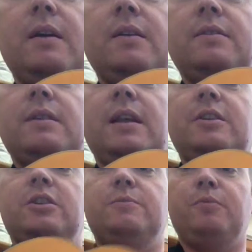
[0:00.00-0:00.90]
So
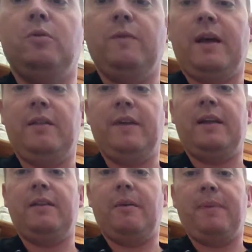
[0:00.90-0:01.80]
let's just put all that
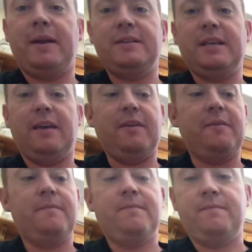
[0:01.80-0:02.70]
pattern together.